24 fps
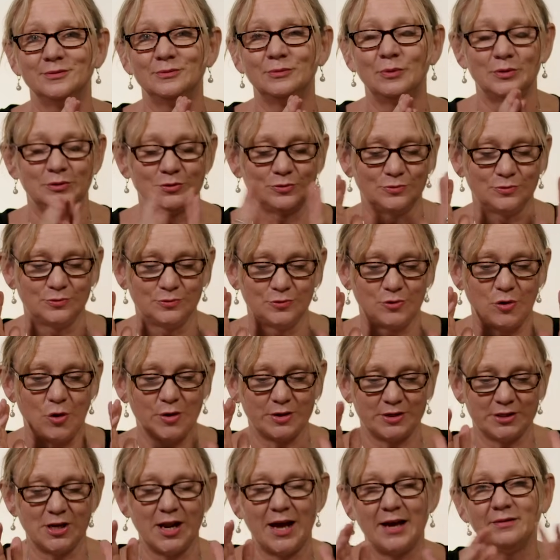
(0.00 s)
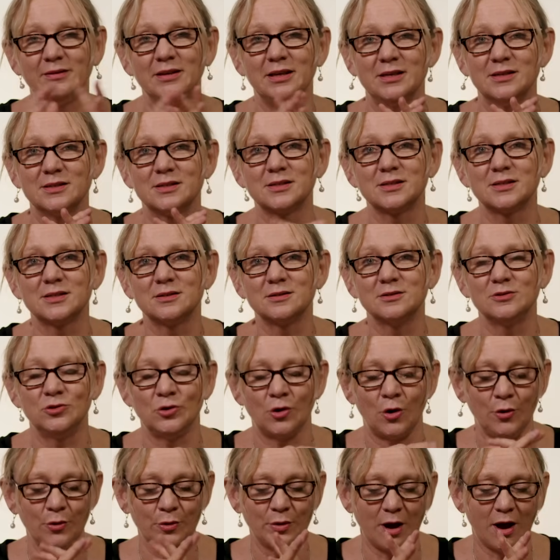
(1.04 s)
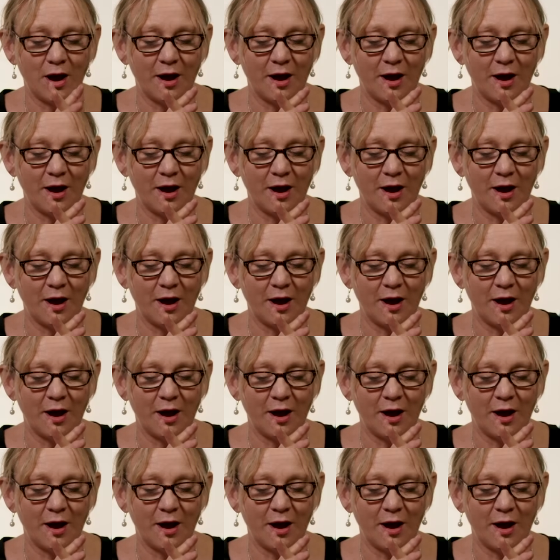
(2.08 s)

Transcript: Well, God's like this, you know.